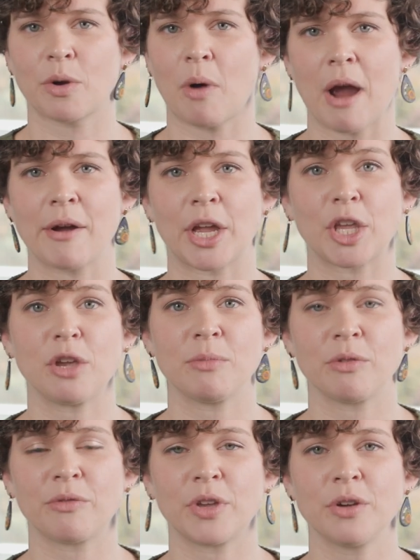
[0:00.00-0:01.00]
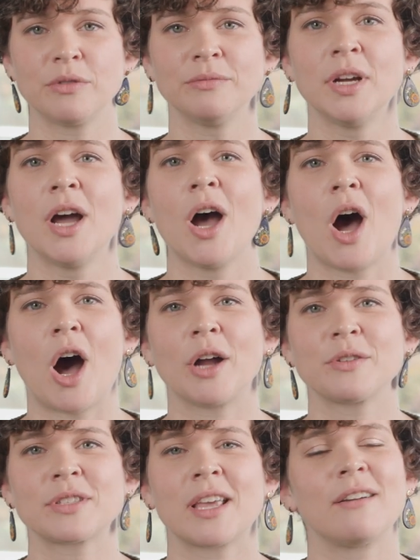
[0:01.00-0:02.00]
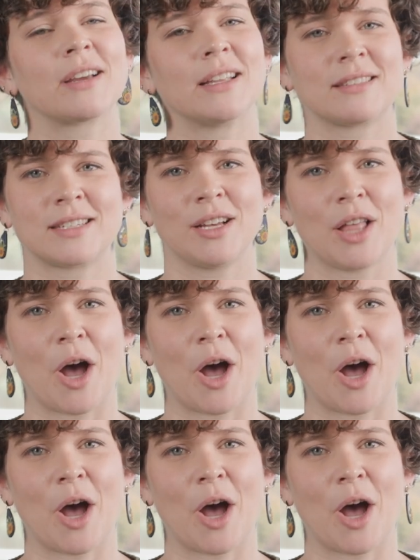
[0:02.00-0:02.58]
requiring a human review, autoscale can still